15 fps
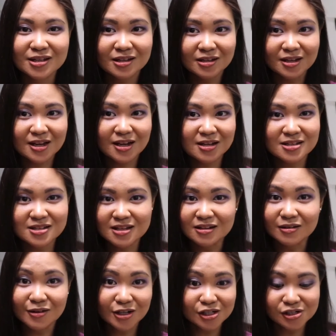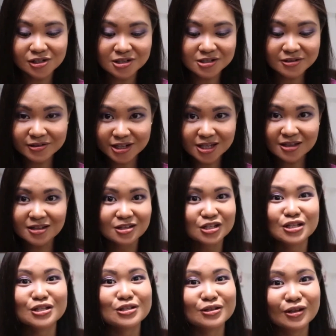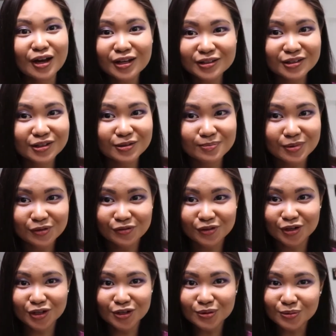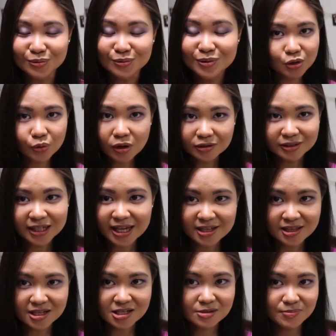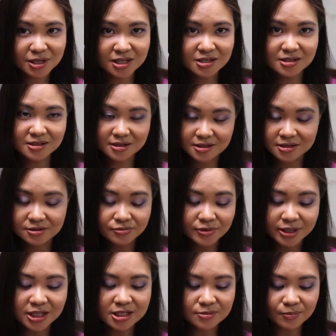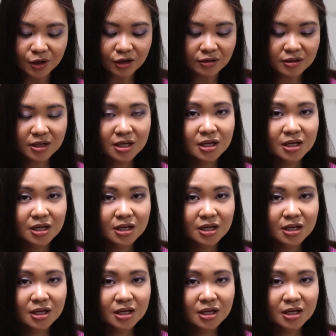has a larger screen, this is not gonna be for you. You won't like this because this is really small.